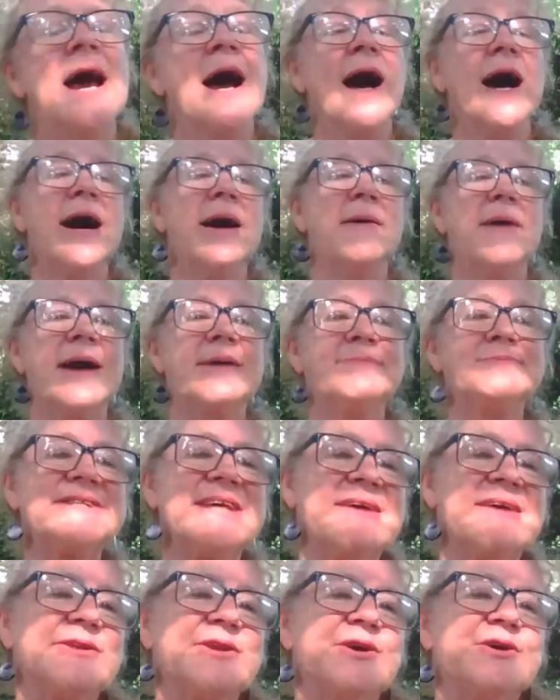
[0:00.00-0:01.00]
Uh, I'm
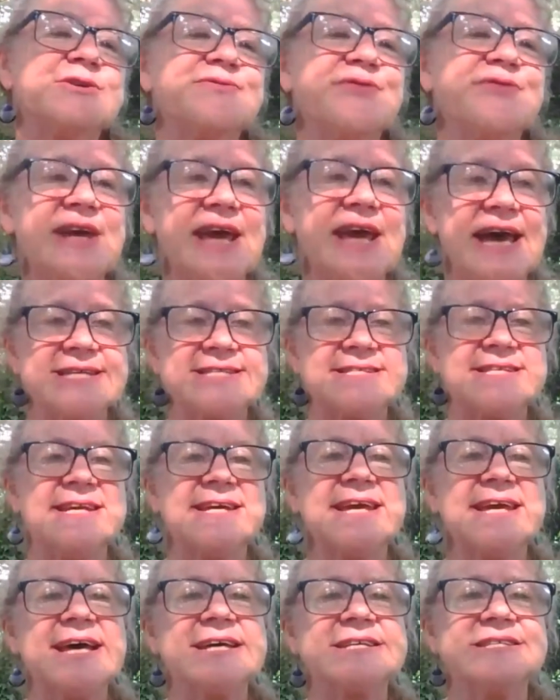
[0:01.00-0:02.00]
saving those for Cassidy.
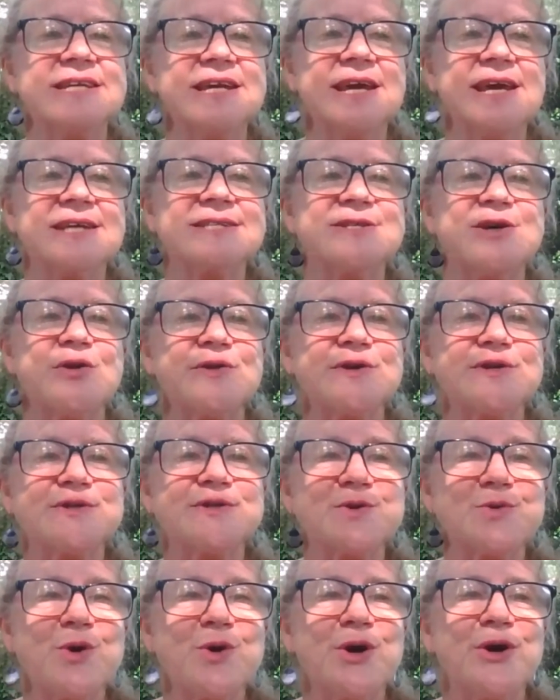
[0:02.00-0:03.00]
Cassidy gets all the
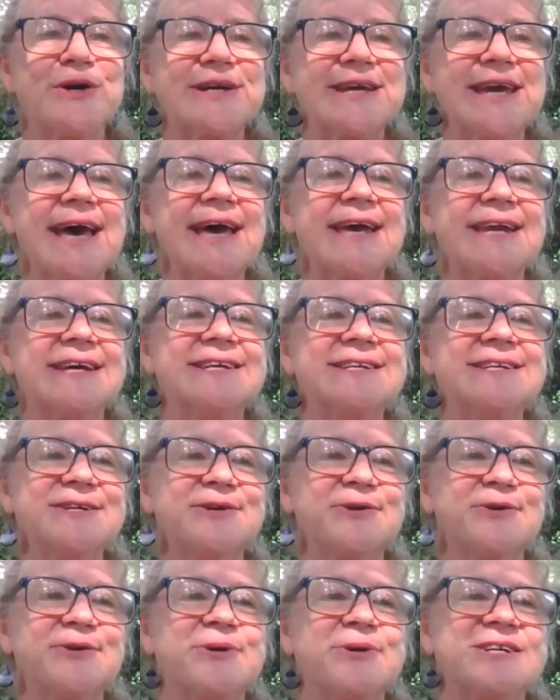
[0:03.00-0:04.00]
squirrel, cat, and
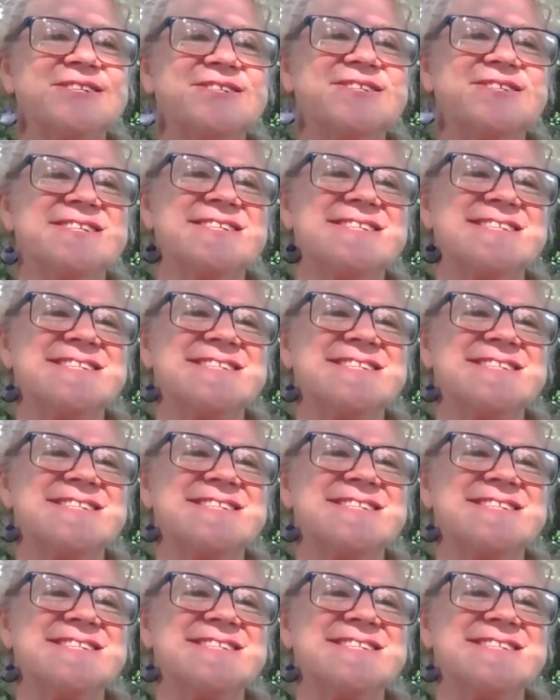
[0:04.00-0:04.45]
deer questions